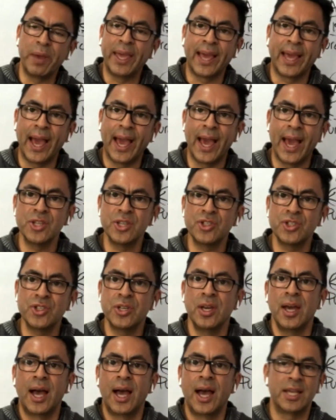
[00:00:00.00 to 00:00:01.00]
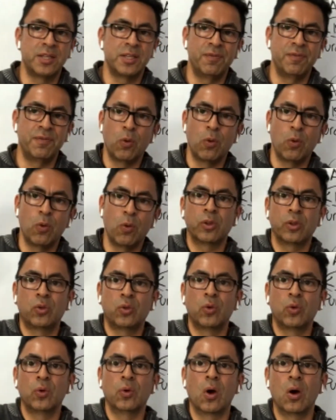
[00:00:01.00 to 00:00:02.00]
cash as if you were
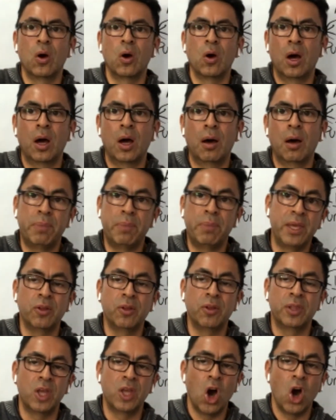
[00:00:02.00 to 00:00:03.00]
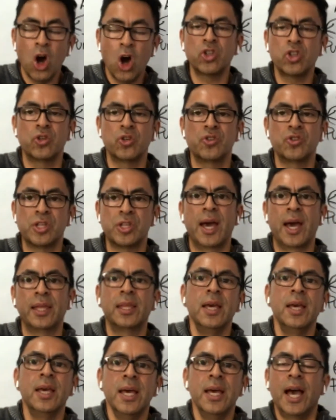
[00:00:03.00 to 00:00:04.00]
to bid on the auction side.
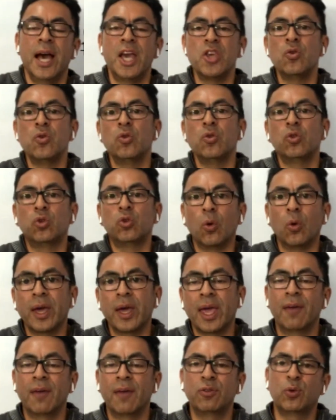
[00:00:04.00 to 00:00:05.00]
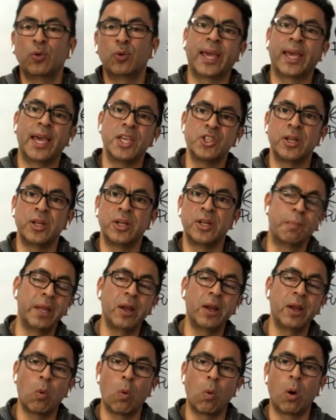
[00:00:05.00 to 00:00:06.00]
And you don't have to engage in a
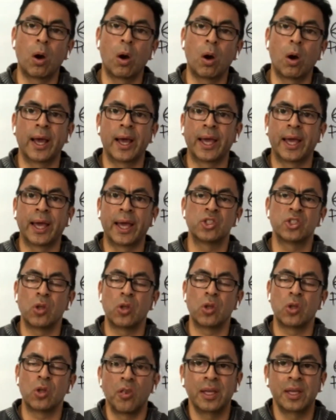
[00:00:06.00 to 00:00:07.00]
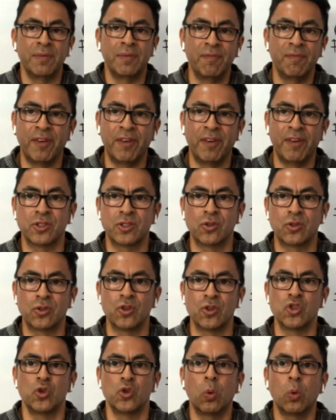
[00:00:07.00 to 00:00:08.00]
bidding war against other investors.
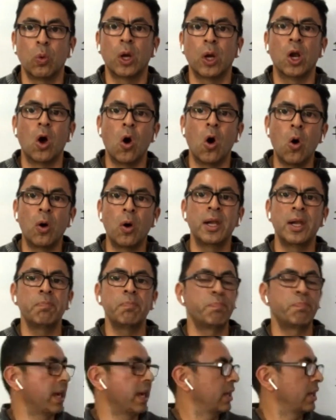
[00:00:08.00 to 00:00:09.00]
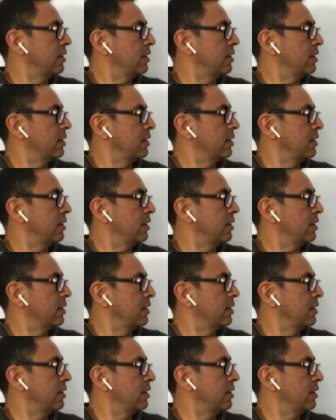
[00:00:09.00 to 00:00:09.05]
You will only pay